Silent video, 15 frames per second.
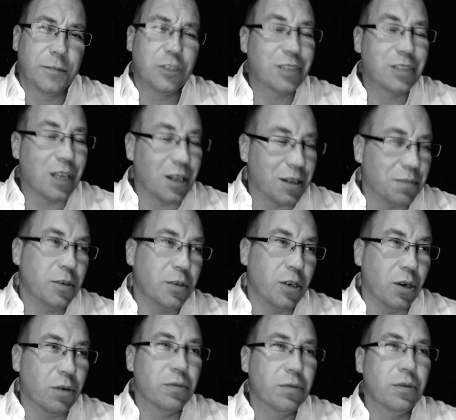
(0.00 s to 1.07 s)
Just tell
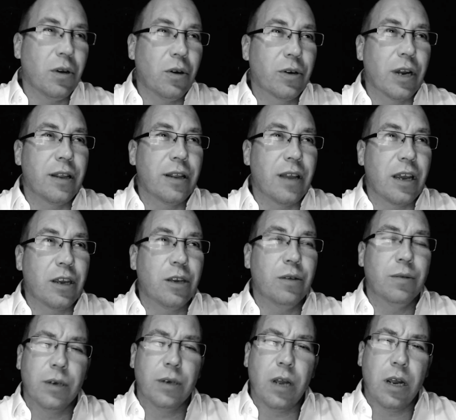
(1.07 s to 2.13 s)
them, okay, thank
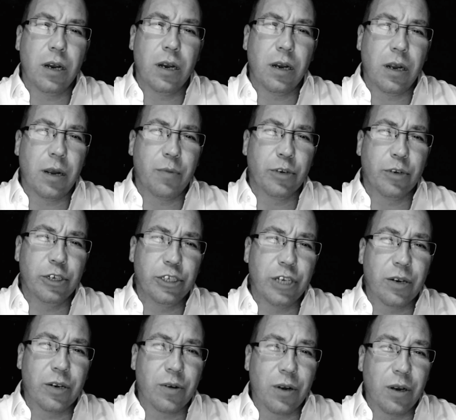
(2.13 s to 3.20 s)
you, and I
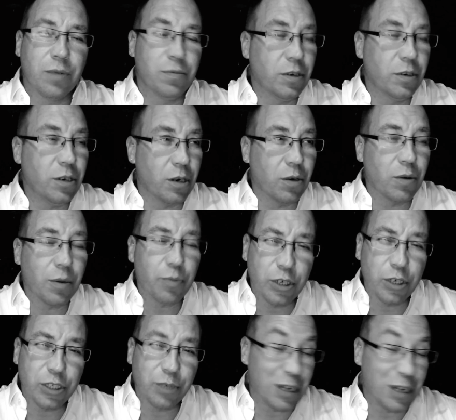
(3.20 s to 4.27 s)
appreciate your,
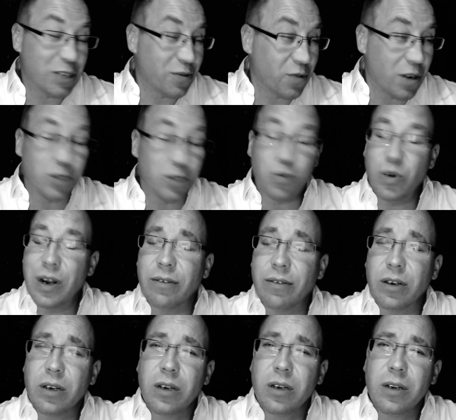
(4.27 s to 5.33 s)
appreciate best friends,
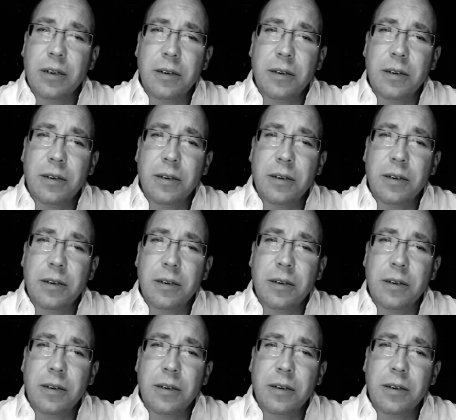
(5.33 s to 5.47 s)
whatever.